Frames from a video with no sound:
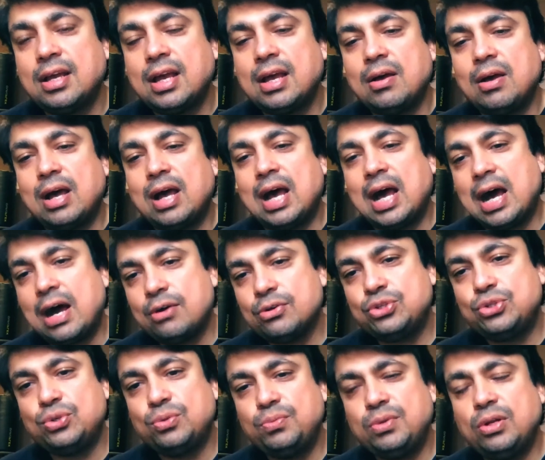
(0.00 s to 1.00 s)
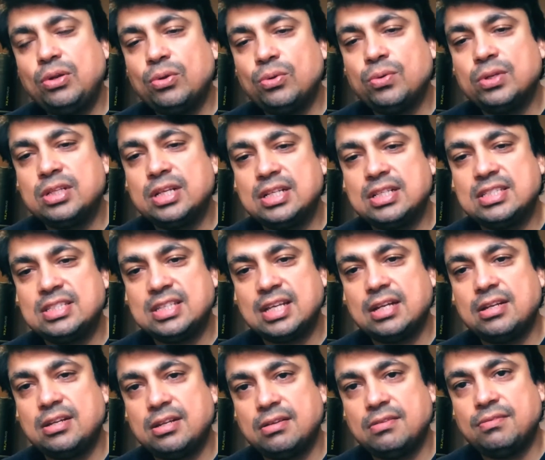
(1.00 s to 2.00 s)
how should we lower the
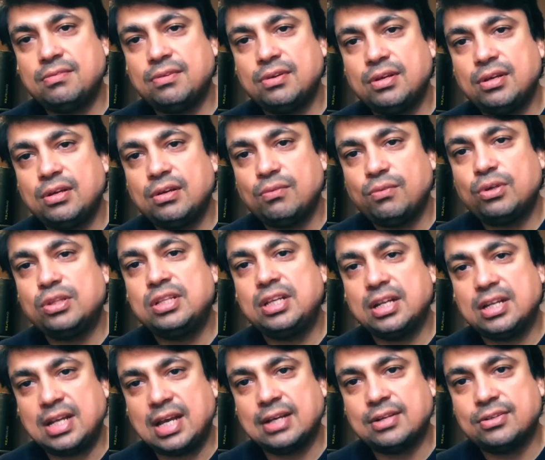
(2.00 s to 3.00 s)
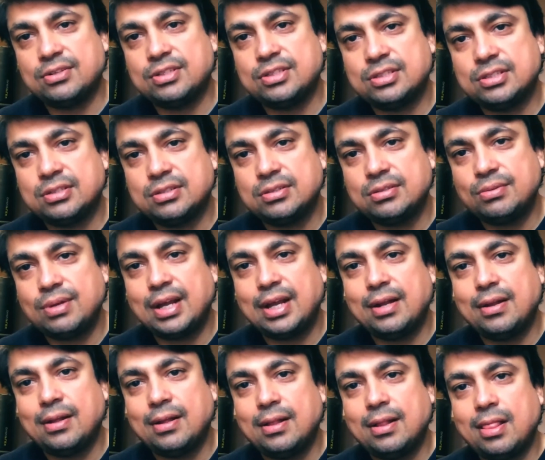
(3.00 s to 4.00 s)
incentive for the attackers, right?
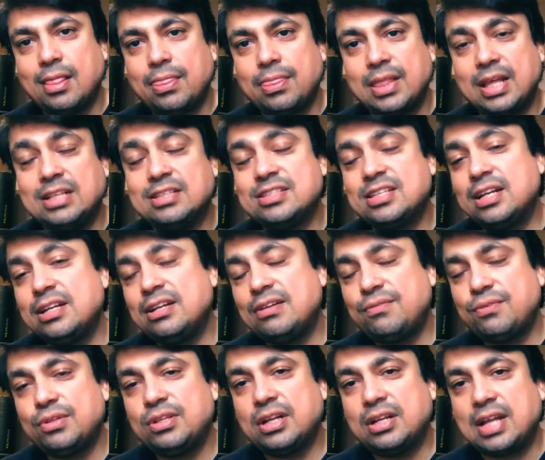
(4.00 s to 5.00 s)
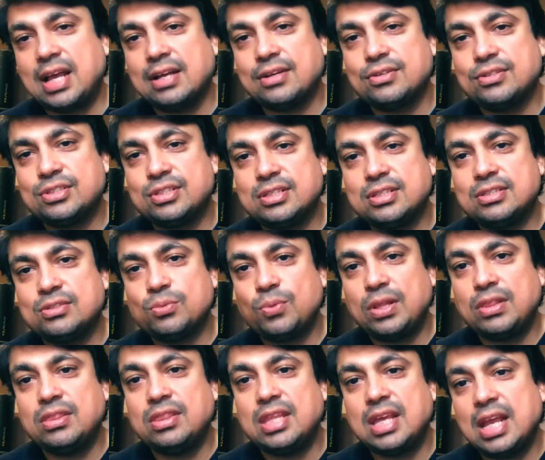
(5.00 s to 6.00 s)
The incentive for the attackers is
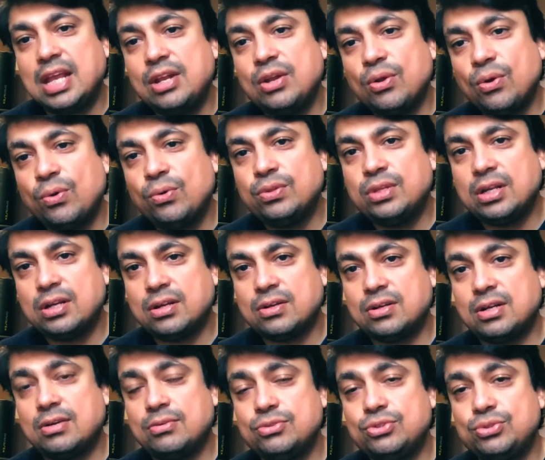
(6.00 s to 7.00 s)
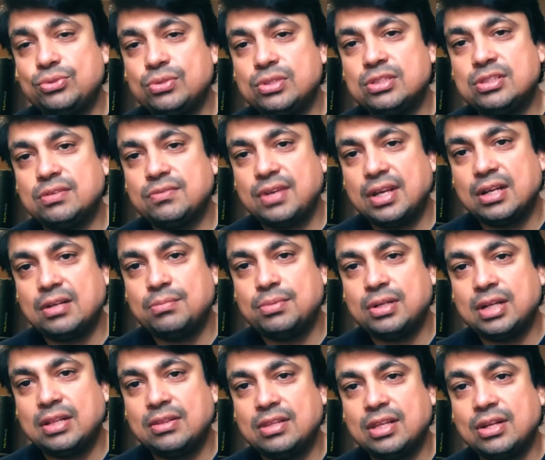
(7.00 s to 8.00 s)
when they know there are crown jewels available
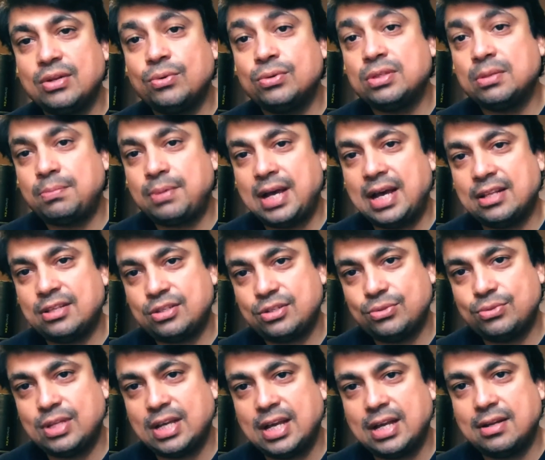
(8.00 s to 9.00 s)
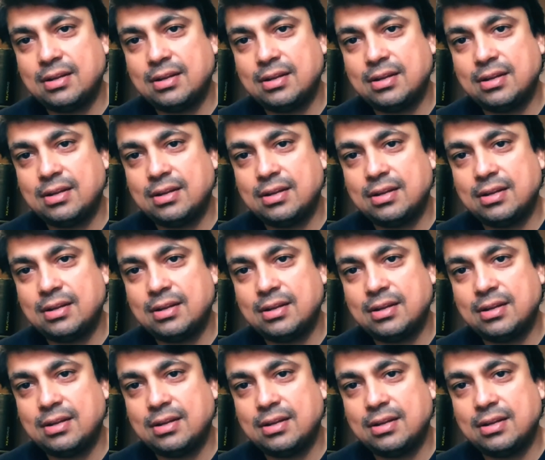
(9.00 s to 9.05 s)
and they know the path to that.